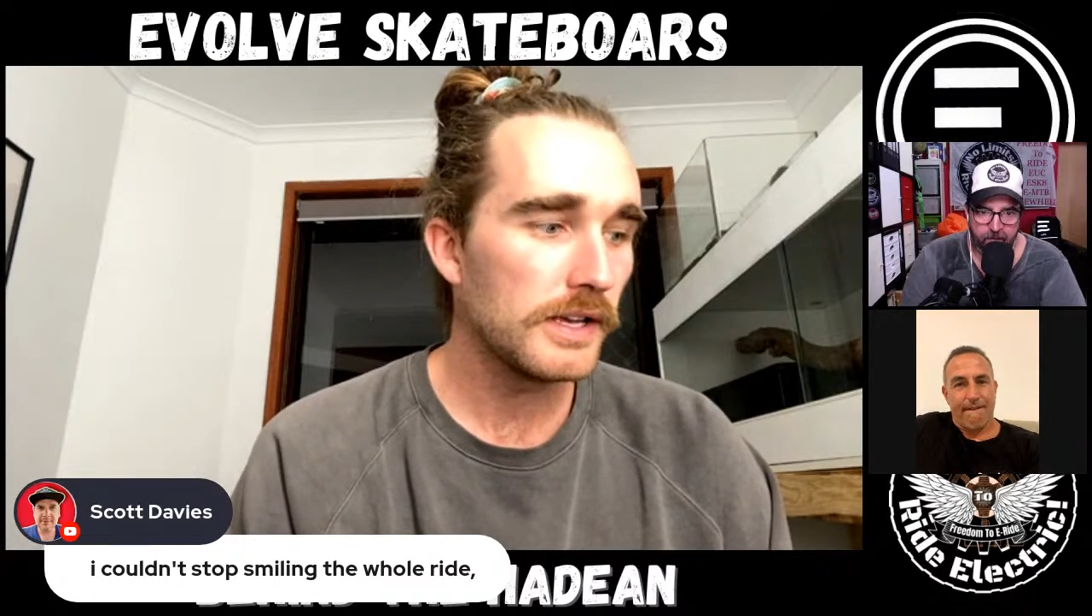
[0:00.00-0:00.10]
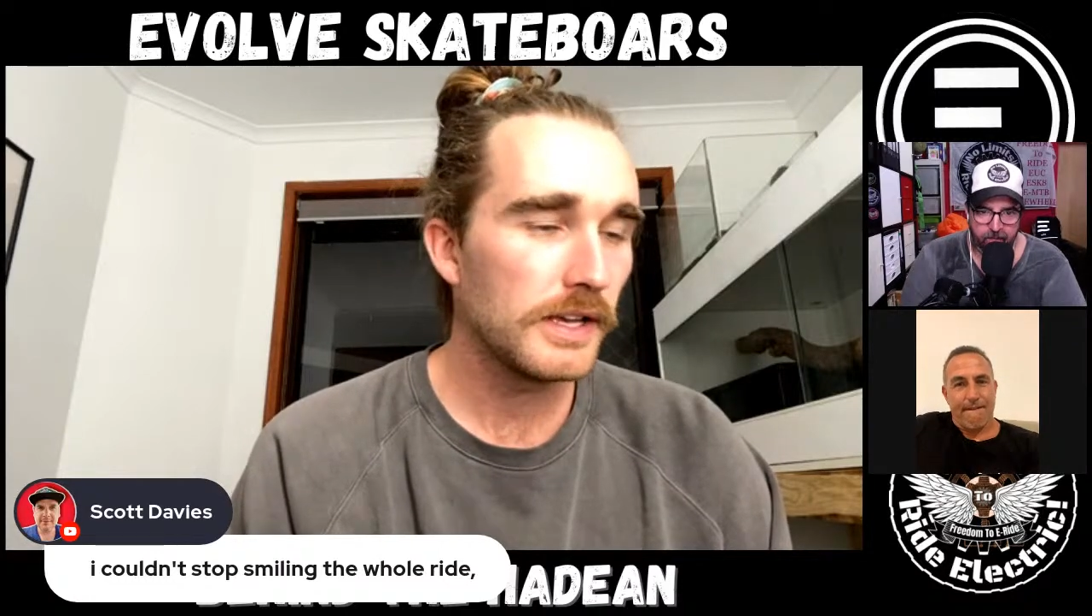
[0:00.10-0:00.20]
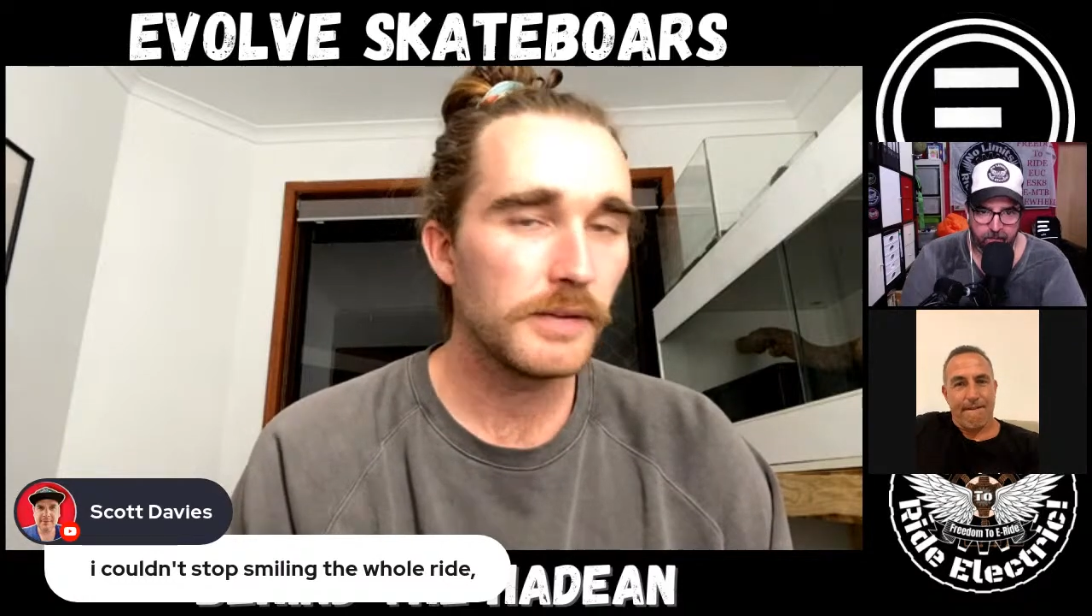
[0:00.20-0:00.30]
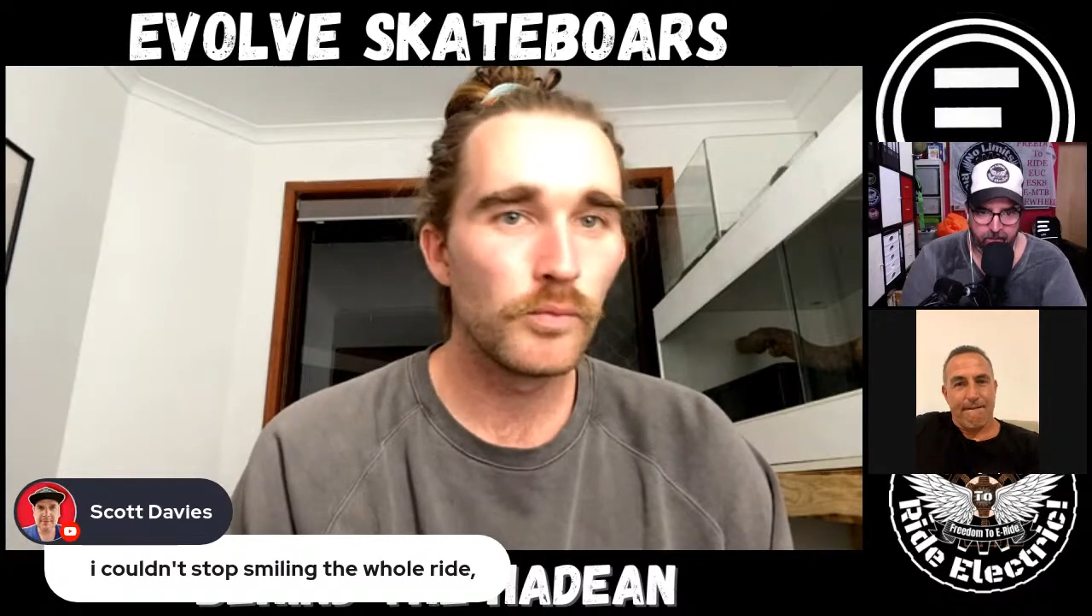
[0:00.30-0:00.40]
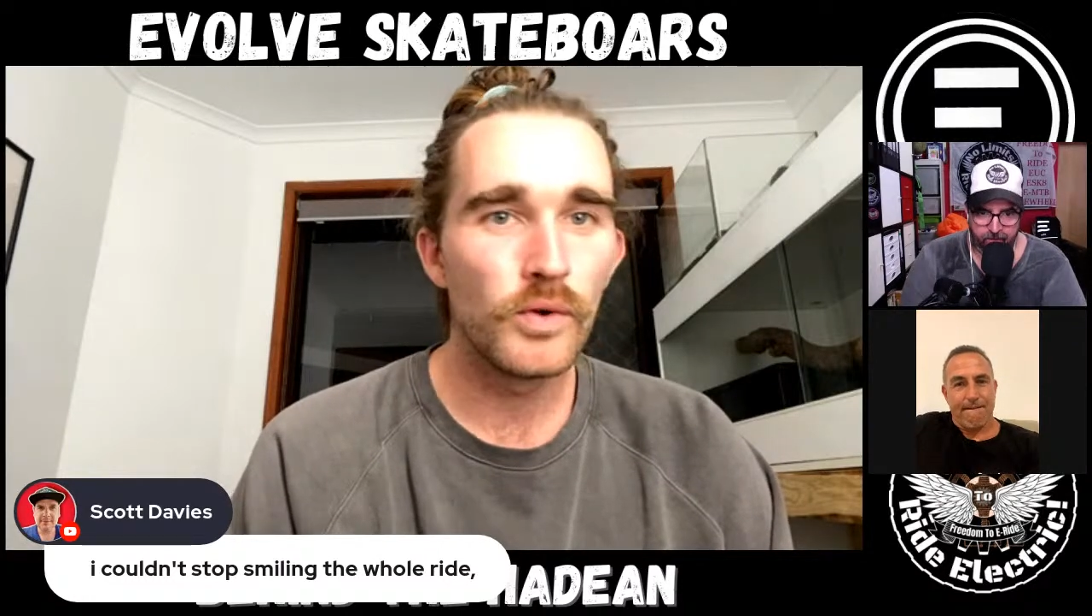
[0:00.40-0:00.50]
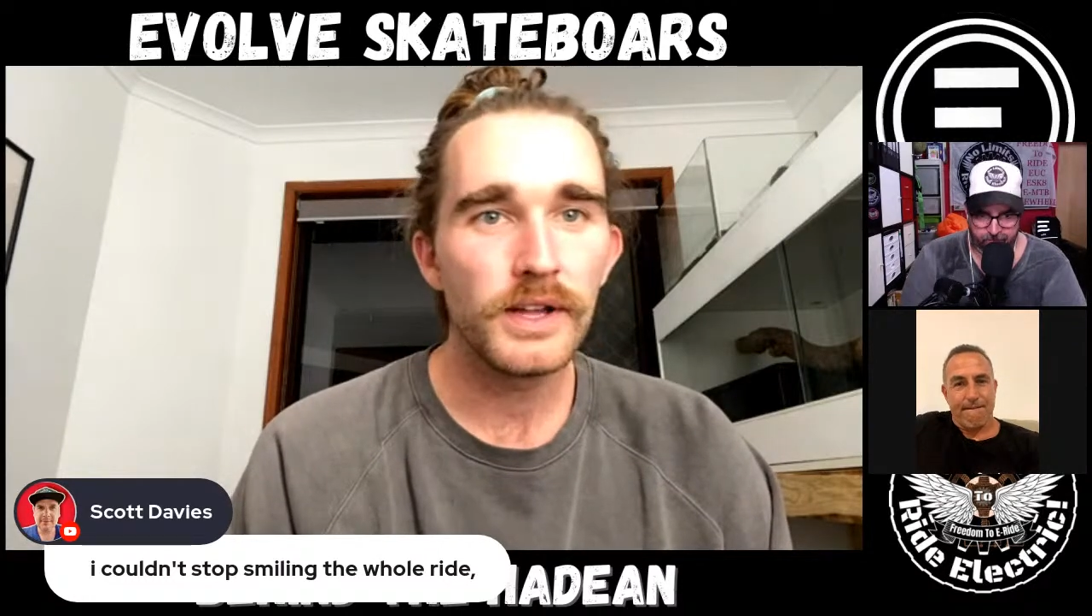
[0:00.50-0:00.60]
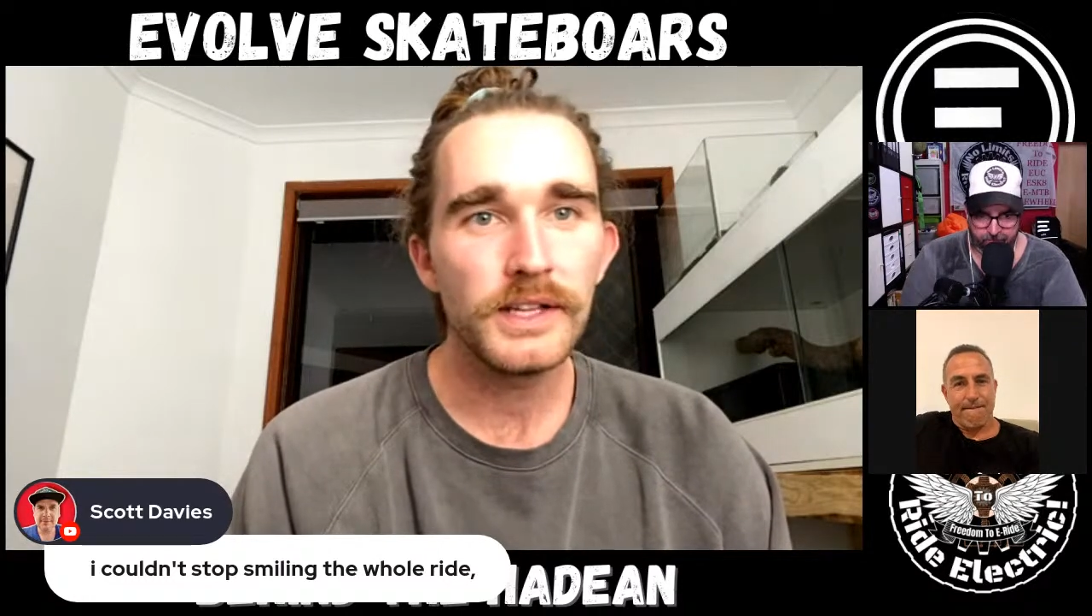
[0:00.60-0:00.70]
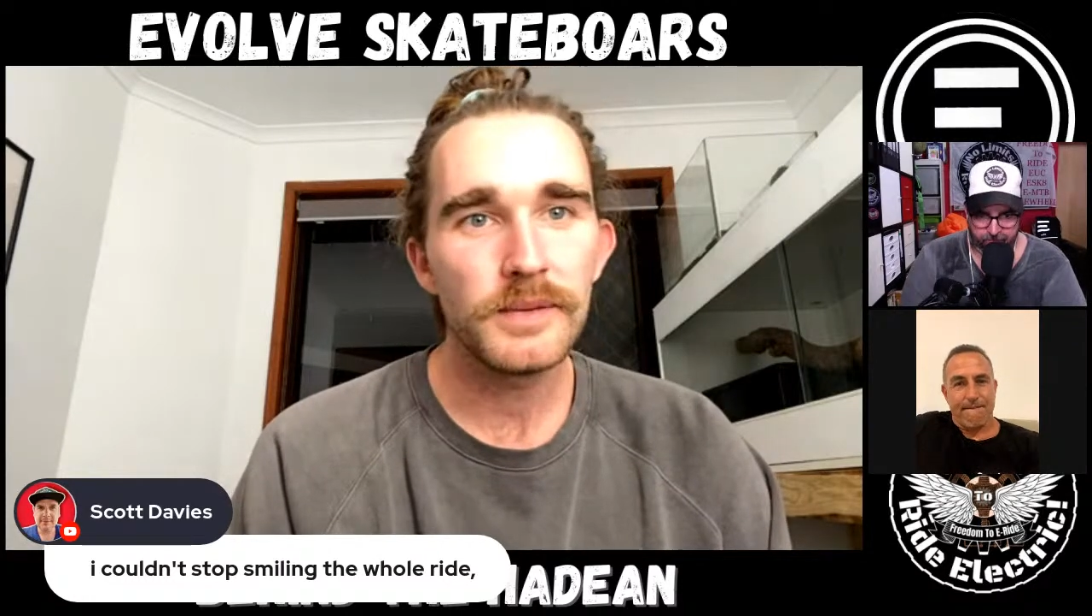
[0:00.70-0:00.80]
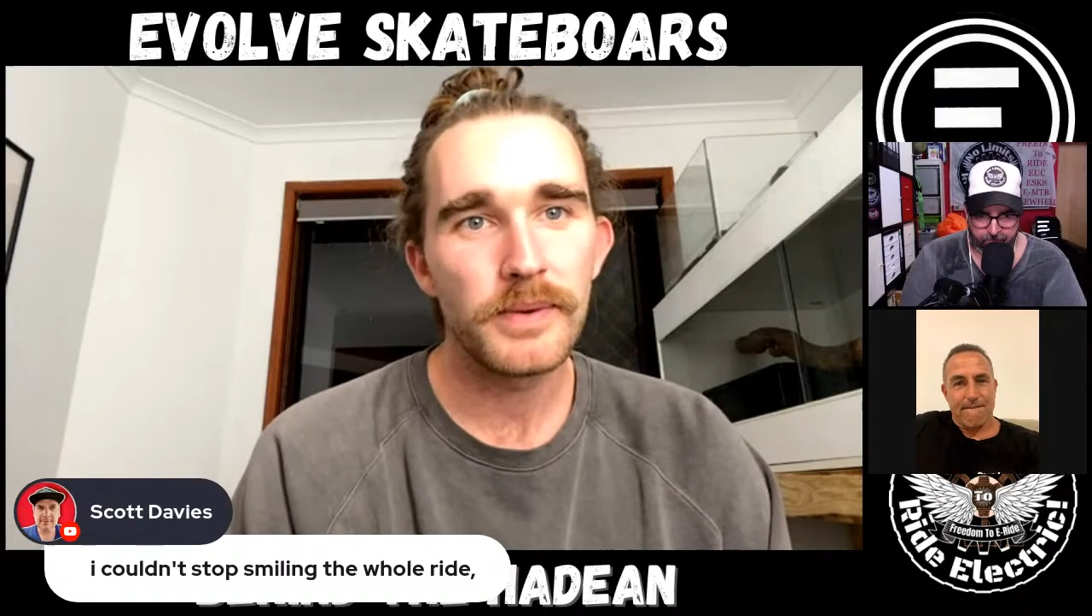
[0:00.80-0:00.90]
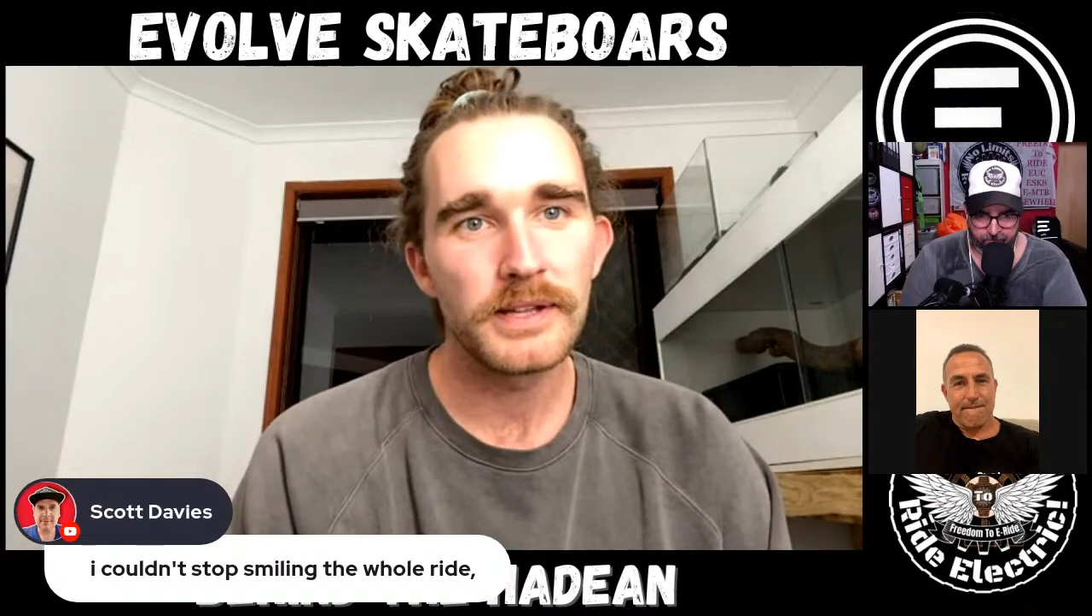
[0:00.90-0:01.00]
It really
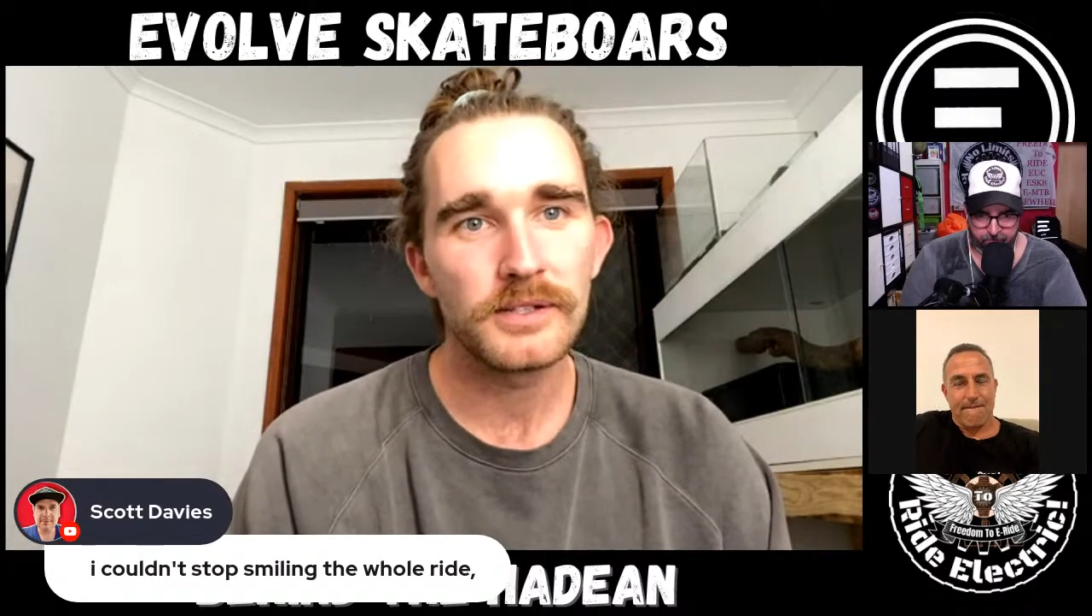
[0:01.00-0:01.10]
depends